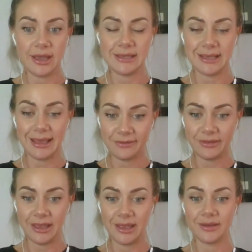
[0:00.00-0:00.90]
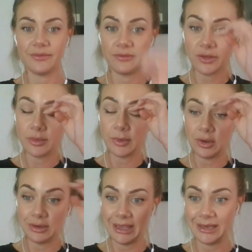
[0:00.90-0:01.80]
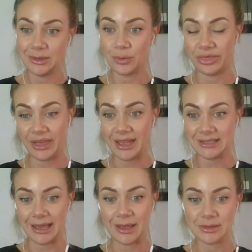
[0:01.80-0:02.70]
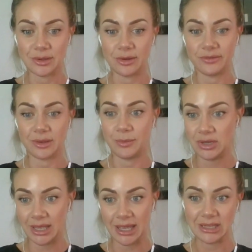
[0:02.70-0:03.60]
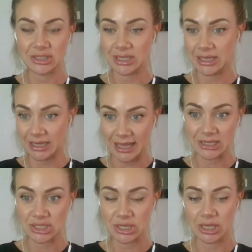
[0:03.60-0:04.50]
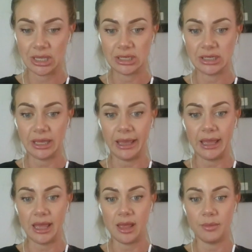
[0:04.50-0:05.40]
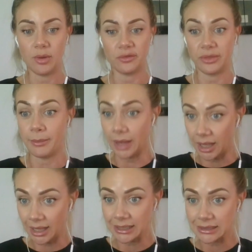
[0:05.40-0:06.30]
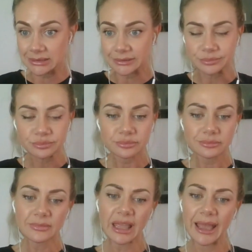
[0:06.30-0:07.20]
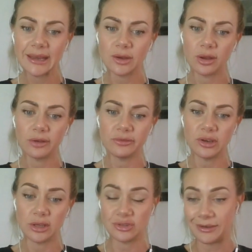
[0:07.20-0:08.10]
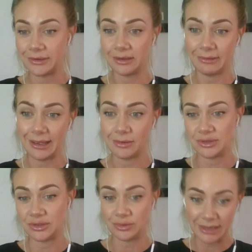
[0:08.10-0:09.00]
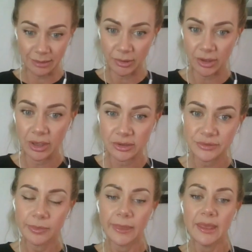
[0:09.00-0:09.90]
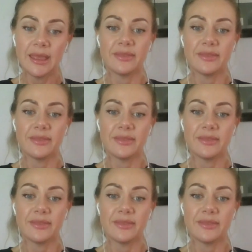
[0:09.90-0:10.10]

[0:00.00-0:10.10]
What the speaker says: you guys are having full moon in your 3rd house of communication, connection, of the mind, and of, you know, traveling around in your neighborhood.